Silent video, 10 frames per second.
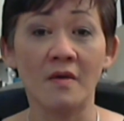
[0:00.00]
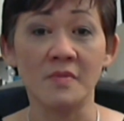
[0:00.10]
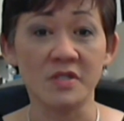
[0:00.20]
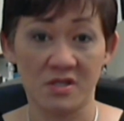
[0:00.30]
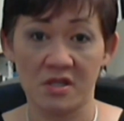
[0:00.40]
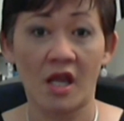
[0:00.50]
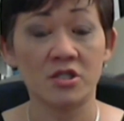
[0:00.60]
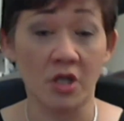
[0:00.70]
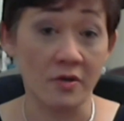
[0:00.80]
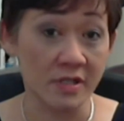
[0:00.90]
success
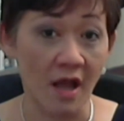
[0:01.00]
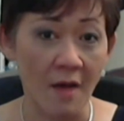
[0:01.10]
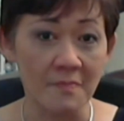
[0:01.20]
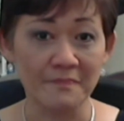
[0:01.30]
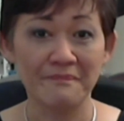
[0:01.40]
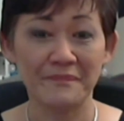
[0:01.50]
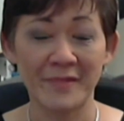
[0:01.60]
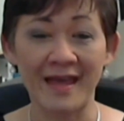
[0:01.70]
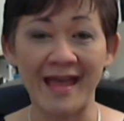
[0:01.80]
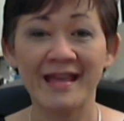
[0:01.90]
shows up,
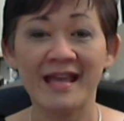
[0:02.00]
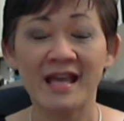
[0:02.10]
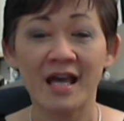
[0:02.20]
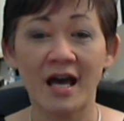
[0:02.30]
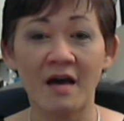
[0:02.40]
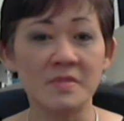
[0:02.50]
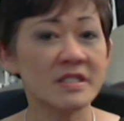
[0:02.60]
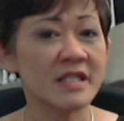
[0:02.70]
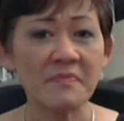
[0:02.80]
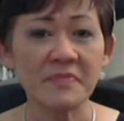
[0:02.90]
okay?
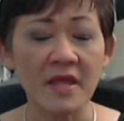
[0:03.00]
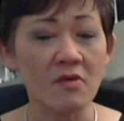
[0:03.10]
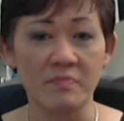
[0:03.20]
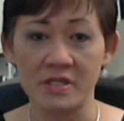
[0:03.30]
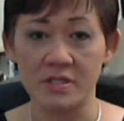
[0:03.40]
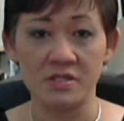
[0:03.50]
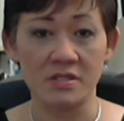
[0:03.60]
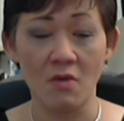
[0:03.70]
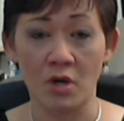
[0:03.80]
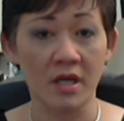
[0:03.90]
Same thing with business
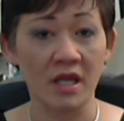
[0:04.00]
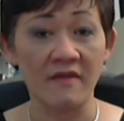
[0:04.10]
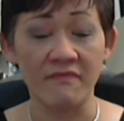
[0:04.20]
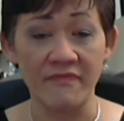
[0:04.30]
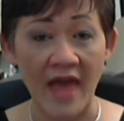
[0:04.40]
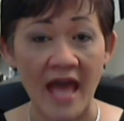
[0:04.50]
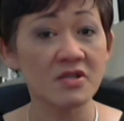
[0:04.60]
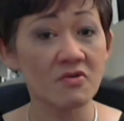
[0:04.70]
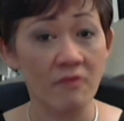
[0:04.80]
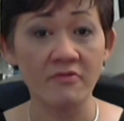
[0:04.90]
networking. If that's
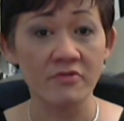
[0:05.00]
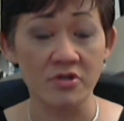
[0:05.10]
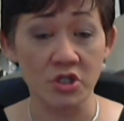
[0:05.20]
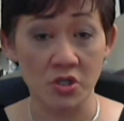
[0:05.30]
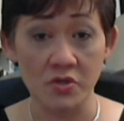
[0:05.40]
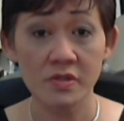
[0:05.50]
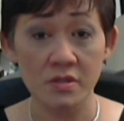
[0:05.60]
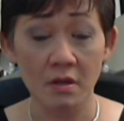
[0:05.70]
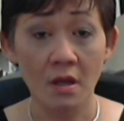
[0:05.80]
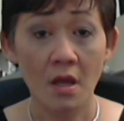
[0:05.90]
the route you
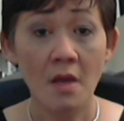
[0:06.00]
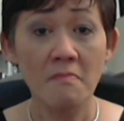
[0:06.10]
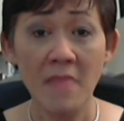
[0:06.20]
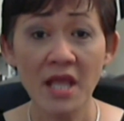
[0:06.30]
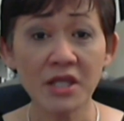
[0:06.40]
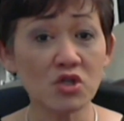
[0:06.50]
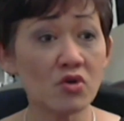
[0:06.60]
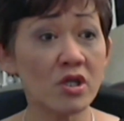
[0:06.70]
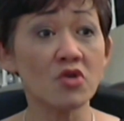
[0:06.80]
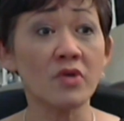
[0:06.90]
choose, make
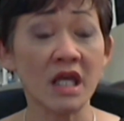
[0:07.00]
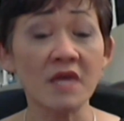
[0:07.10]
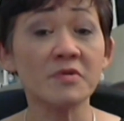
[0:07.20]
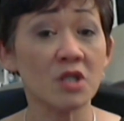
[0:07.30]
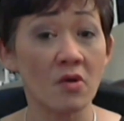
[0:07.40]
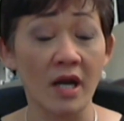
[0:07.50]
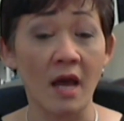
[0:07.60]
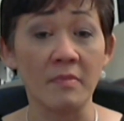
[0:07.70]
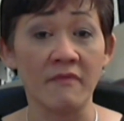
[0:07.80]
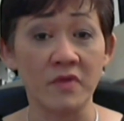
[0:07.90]
sure you keep showing
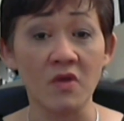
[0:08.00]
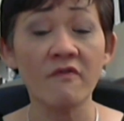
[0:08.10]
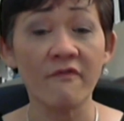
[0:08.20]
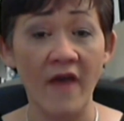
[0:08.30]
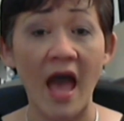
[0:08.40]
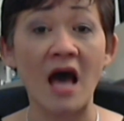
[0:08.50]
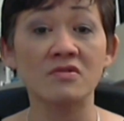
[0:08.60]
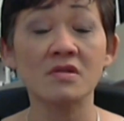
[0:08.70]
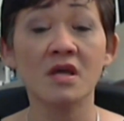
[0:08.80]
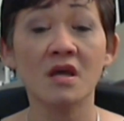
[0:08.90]
up. If you
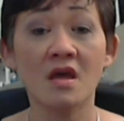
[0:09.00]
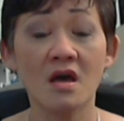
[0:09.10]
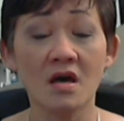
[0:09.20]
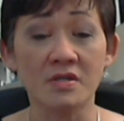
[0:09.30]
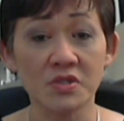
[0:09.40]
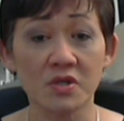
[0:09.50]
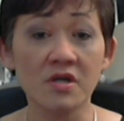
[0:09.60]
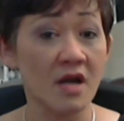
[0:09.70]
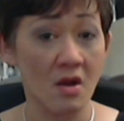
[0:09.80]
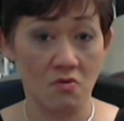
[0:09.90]
found a
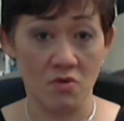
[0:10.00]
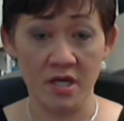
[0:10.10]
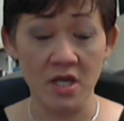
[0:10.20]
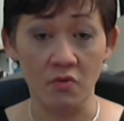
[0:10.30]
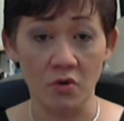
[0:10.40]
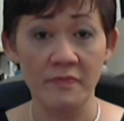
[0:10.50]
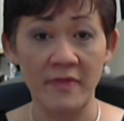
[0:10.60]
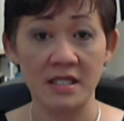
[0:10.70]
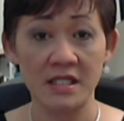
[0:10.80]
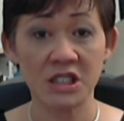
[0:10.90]
certain networking group
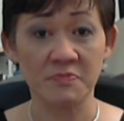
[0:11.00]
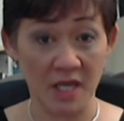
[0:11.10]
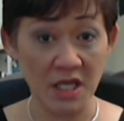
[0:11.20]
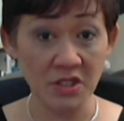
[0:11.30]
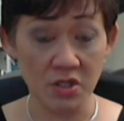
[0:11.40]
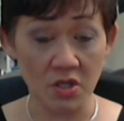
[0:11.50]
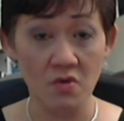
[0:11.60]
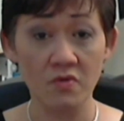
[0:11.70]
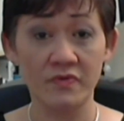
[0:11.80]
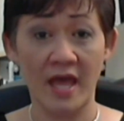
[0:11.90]
that speaks to
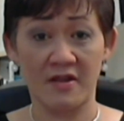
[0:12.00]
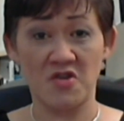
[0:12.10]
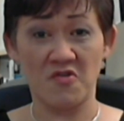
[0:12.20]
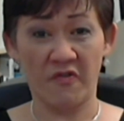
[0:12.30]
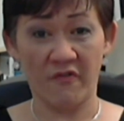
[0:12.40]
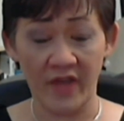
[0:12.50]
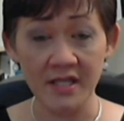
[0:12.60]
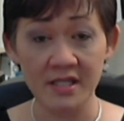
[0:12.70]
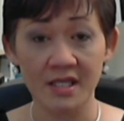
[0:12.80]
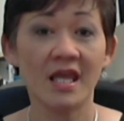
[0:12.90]
you, that you
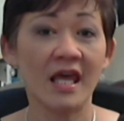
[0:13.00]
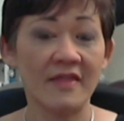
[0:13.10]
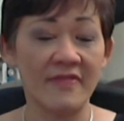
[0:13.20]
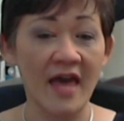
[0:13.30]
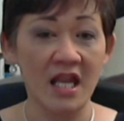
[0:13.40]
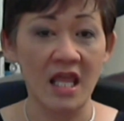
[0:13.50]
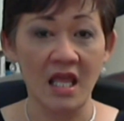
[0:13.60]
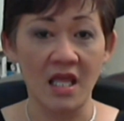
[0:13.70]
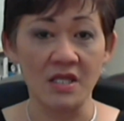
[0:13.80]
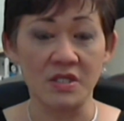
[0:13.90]
fit, that
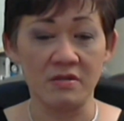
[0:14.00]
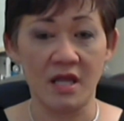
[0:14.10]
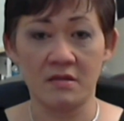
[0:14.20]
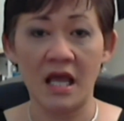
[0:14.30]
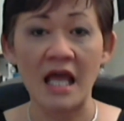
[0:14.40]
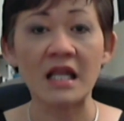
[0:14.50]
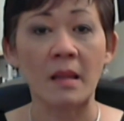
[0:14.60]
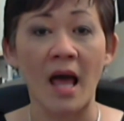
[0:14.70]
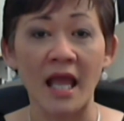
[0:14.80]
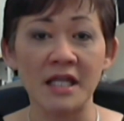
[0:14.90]
kind of
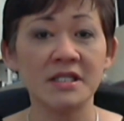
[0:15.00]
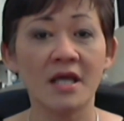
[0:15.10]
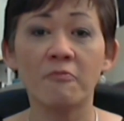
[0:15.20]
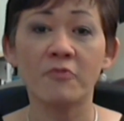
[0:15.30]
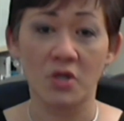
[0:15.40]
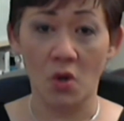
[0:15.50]
lines up with your